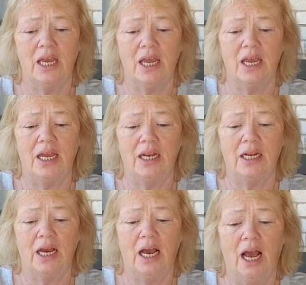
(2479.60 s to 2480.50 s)

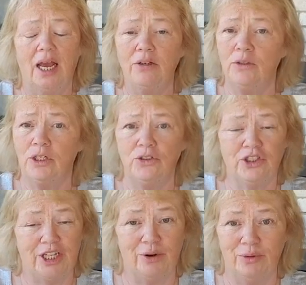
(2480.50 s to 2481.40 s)
And I don't
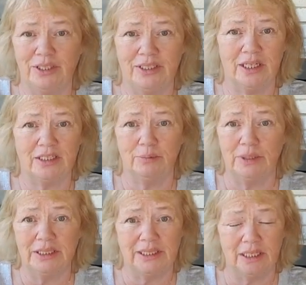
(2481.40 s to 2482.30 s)
understand what it's like to
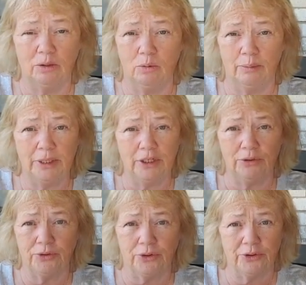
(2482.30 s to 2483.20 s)
be a single woman in
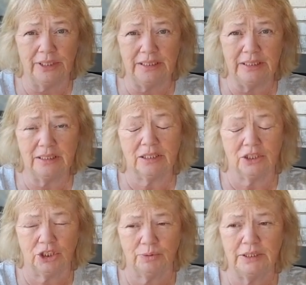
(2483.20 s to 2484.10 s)
her 30s,
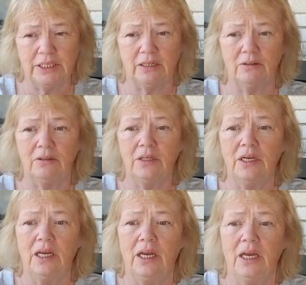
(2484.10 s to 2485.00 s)
because she was single
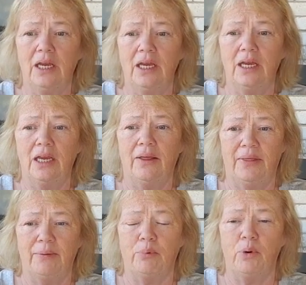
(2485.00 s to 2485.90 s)
at
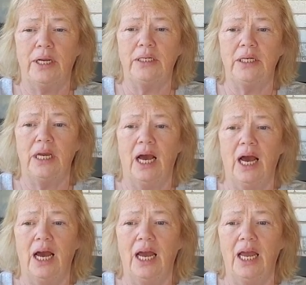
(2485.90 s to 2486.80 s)
that point.
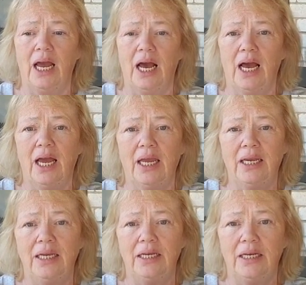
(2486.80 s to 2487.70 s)

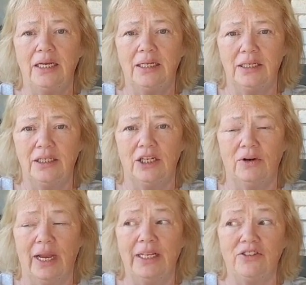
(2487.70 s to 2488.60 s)
And
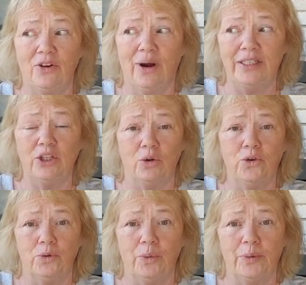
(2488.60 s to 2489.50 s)
so I
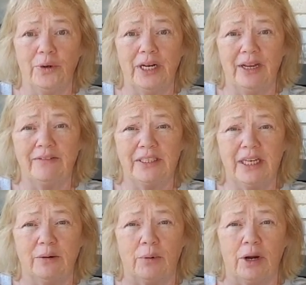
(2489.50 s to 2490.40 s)
told her we were going to have to
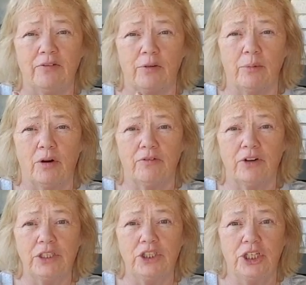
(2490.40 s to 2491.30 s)
take a break from our
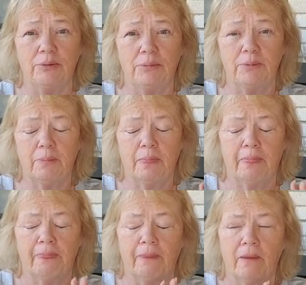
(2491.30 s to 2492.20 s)
friendship.
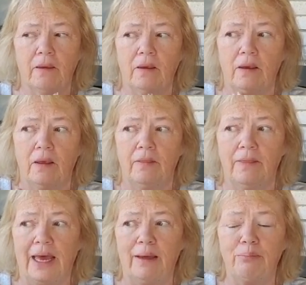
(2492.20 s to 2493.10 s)

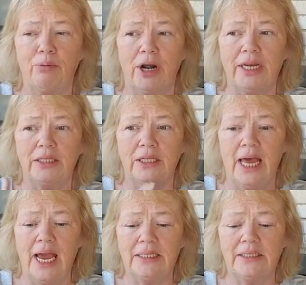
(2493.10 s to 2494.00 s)
That break
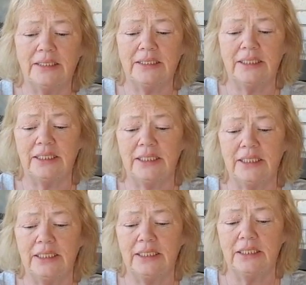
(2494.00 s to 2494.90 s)

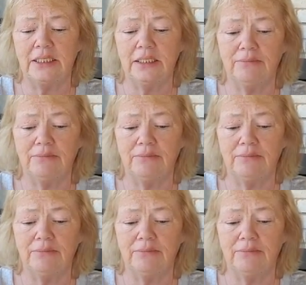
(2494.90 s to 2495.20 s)
lasted